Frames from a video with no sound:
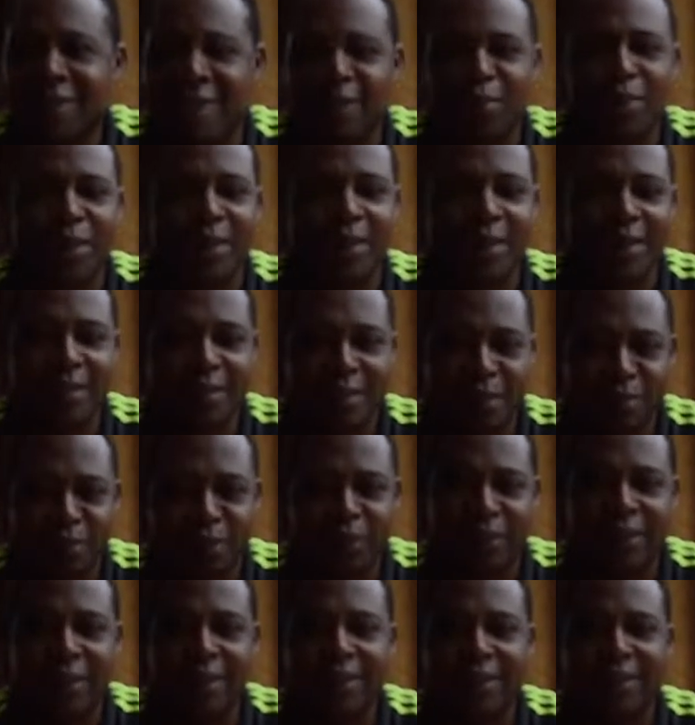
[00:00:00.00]
I mean, the
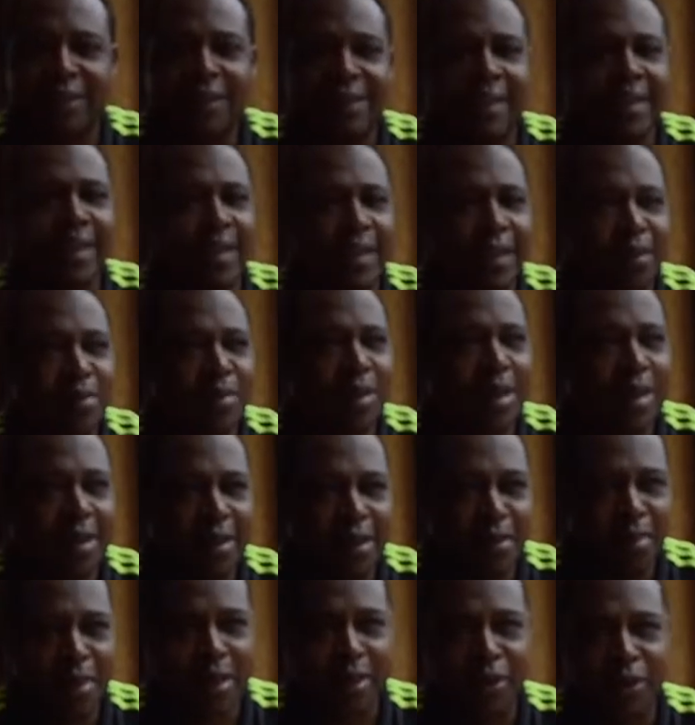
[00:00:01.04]
supporters, they come there,
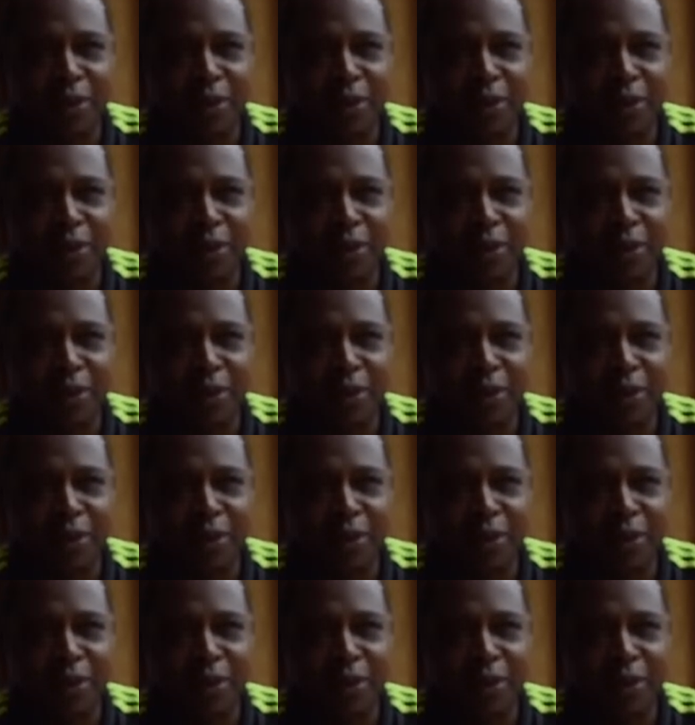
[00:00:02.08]
they make